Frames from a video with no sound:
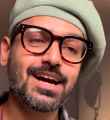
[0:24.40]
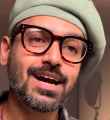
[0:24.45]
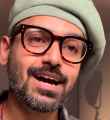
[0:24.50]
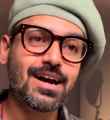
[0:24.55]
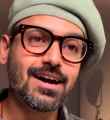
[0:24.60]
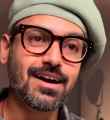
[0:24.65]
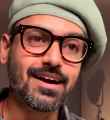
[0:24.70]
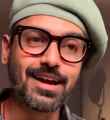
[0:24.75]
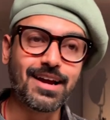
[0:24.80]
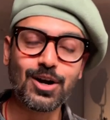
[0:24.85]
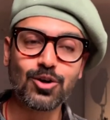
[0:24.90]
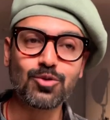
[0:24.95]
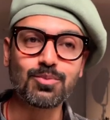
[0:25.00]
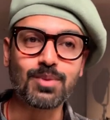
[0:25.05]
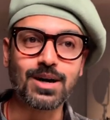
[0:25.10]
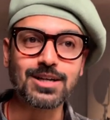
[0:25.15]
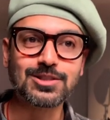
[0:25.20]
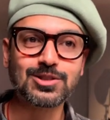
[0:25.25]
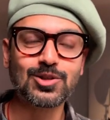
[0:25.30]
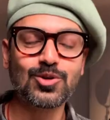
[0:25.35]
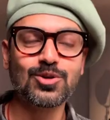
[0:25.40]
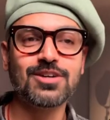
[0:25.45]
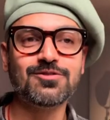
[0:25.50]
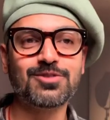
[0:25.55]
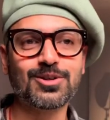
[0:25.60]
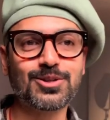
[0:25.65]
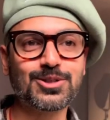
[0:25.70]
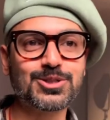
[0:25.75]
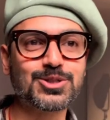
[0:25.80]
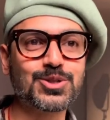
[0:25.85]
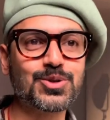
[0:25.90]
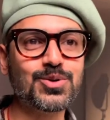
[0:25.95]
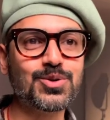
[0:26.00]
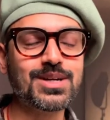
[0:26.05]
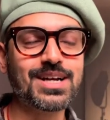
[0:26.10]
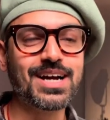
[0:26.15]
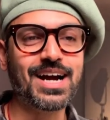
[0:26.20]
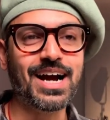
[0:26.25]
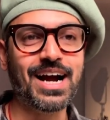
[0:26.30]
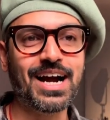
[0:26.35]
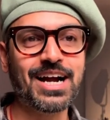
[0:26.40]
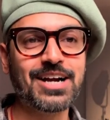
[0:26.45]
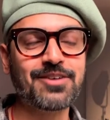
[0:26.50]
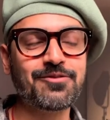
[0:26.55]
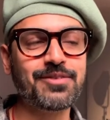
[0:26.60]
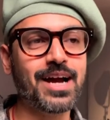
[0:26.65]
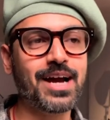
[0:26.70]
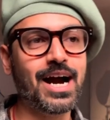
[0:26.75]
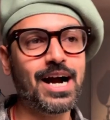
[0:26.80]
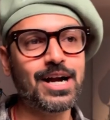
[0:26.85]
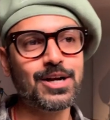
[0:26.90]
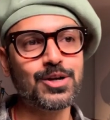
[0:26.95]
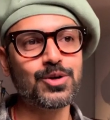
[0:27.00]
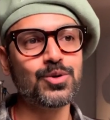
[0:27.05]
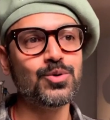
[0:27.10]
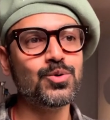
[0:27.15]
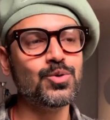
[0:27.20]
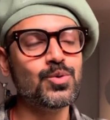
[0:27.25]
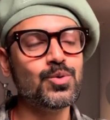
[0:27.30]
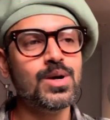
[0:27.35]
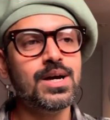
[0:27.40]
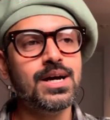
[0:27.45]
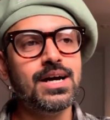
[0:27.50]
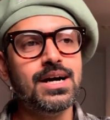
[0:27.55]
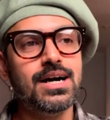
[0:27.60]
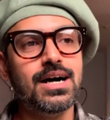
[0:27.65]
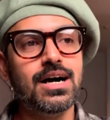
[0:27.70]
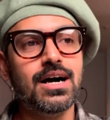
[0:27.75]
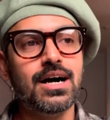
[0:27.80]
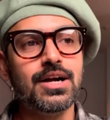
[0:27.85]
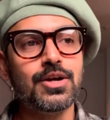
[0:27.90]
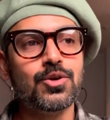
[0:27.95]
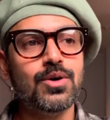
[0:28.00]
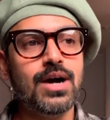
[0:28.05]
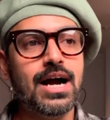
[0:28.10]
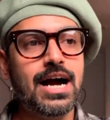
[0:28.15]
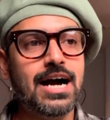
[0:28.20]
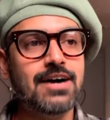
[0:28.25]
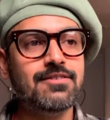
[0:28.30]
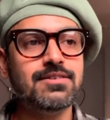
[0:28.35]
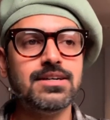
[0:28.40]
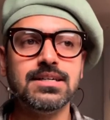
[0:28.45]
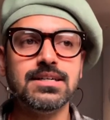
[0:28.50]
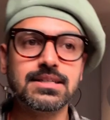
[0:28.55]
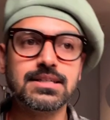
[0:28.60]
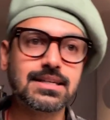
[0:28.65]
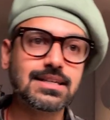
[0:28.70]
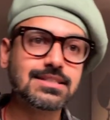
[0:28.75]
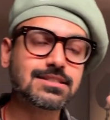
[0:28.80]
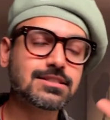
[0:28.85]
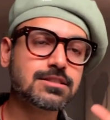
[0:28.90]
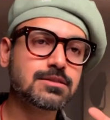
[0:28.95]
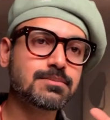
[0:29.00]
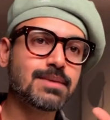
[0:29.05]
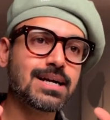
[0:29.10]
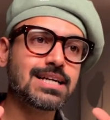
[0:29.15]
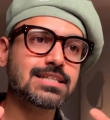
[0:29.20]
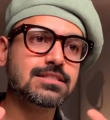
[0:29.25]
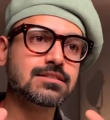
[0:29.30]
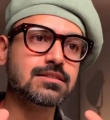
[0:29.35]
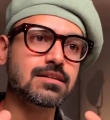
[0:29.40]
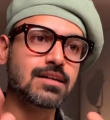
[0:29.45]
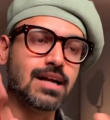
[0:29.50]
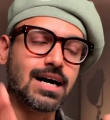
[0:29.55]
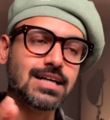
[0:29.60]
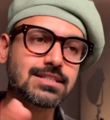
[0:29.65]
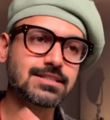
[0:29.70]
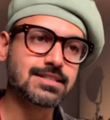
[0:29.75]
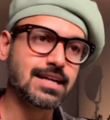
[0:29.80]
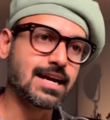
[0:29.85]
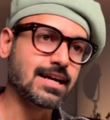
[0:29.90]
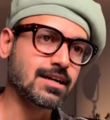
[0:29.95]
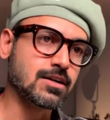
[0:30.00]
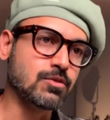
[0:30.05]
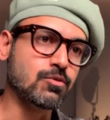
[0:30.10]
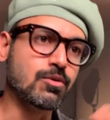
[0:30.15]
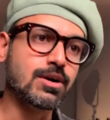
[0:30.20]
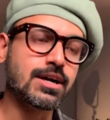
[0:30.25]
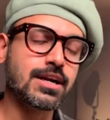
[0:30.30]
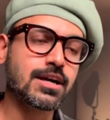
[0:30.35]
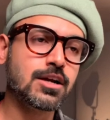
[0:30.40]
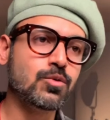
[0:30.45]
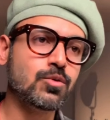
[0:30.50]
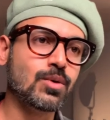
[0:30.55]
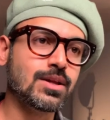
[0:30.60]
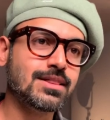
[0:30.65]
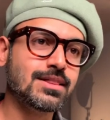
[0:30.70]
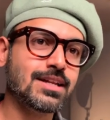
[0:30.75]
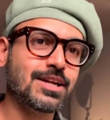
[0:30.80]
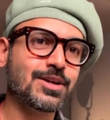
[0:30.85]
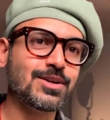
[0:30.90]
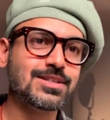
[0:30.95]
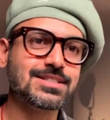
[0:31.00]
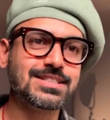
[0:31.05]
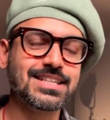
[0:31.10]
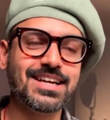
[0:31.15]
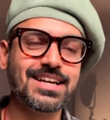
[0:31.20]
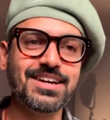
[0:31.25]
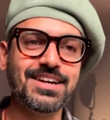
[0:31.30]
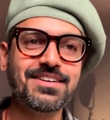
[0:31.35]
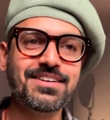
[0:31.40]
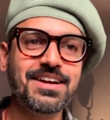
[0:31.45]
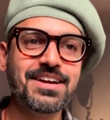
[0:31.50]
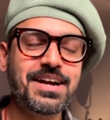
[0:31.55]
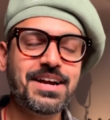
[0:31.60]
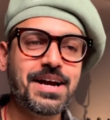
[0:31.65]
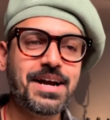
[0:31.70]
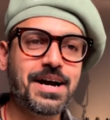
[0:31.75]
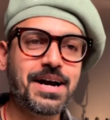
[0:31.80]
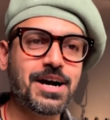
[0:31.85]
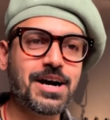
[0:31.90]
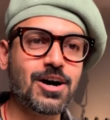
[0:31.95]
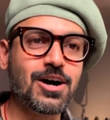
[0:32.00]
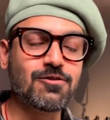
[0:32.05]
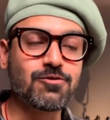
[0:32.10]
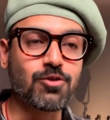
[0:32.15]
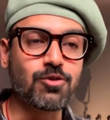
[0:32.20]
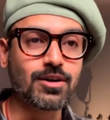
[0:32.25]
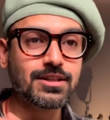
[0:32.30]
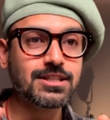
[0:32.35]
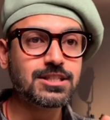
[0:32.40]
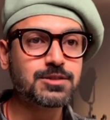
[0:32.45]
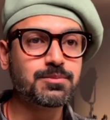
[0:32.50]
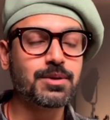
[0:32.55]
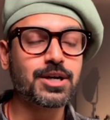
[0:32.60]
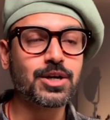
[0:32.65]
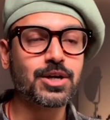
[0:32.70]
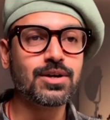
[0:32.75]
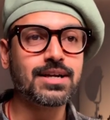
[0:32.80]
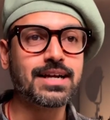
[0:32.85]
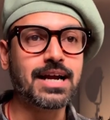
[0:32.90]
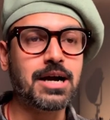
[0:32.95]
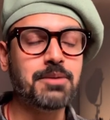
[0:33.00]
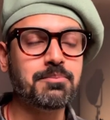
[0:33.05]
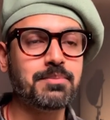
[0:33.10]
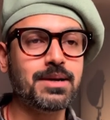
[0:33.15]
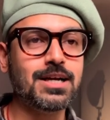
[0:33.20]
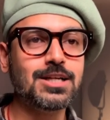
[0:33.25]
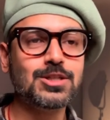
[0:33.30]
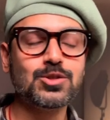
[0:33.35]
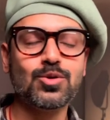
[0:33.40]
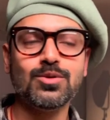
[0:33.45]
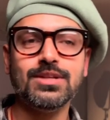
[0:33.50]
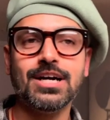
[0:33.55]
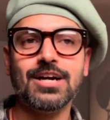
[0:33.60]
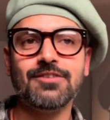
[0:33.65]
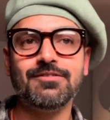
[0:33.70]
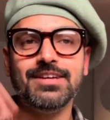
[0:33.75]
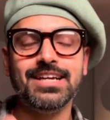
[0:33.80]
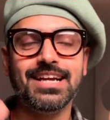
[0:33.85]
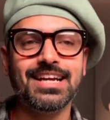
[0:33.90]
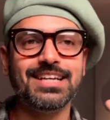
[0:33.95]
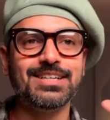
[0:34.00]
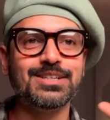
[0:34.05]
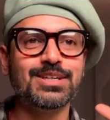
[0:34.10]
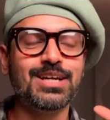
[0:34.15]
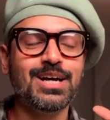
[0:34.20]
here to Barcelona for the shoot, and we had to have a customized glass tank, a vertical one that you can see here, for this particular campaign, so that we can